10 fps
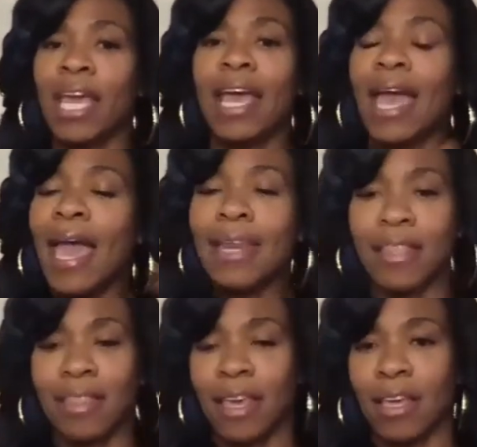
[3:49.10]

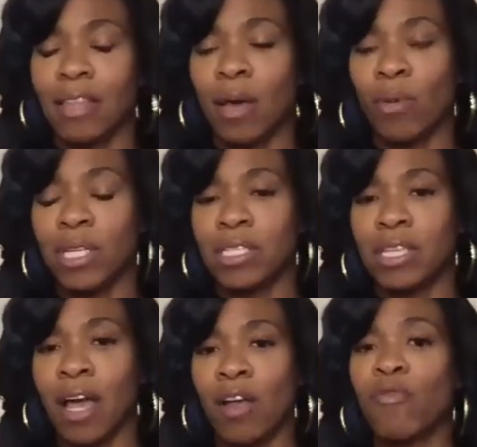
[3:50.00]
anything that we desire
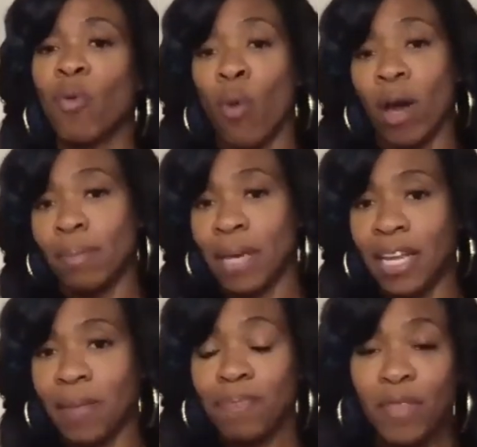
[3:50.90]
for 1 minute,
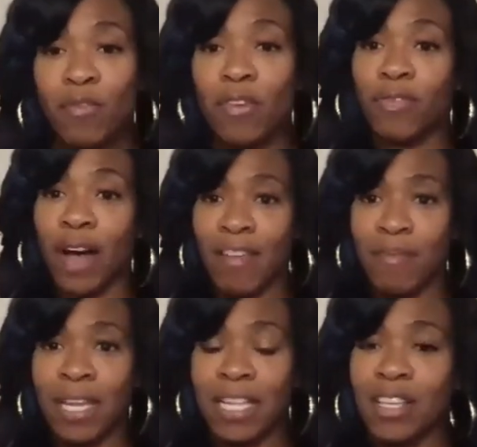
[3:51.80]
for 5
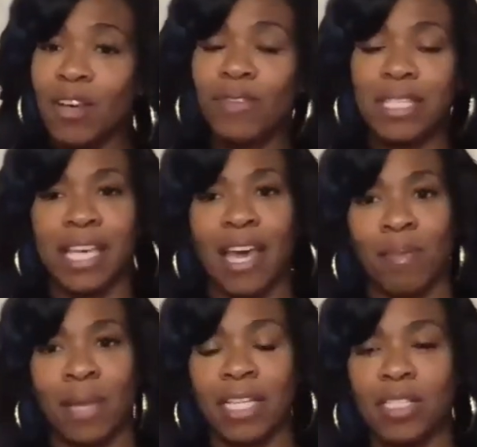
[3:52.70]
minutes, for 10
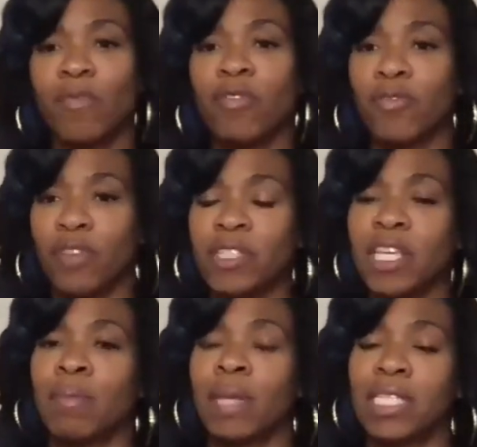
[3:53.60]
minutes, for 15
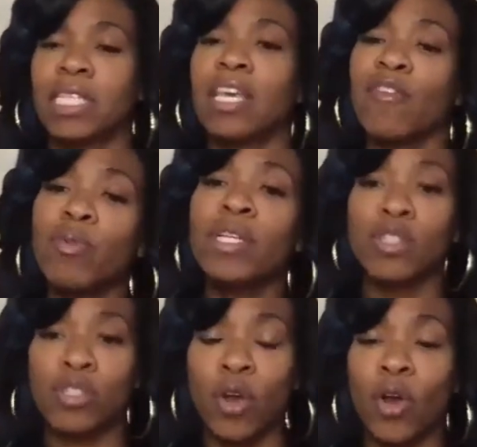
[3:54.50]
minutes, if we
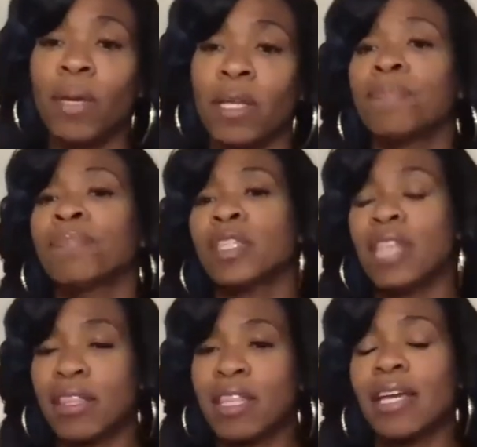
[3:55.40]
determine that
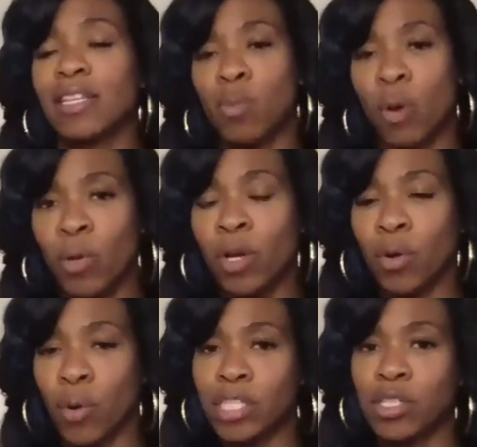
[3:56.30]
that is what we are going
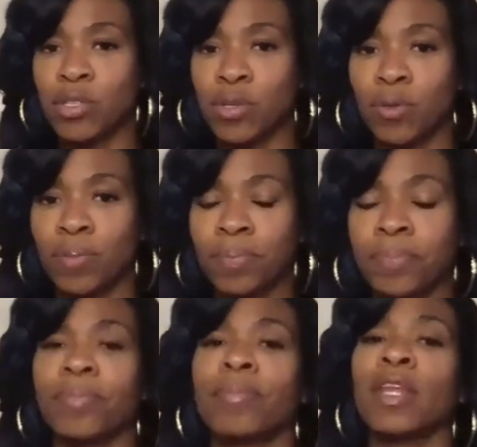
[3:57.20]
to do.
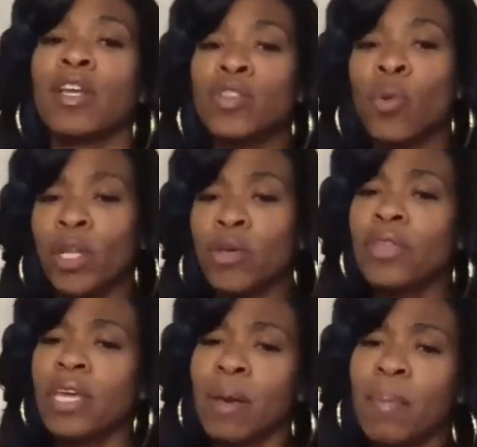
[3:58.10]
So when you think
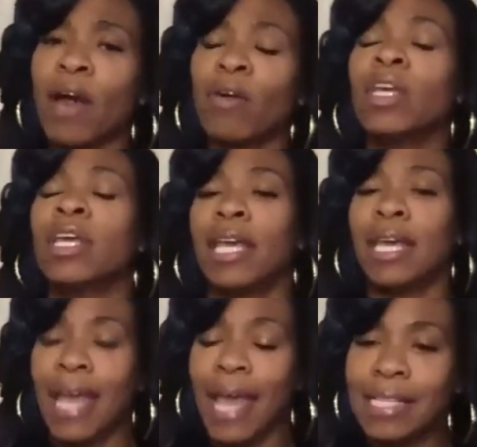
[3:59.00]
about
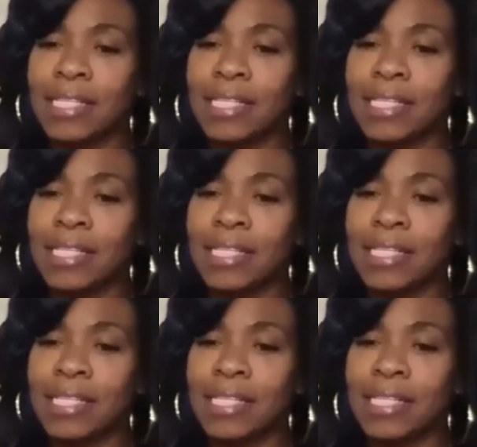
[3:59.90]
enhancing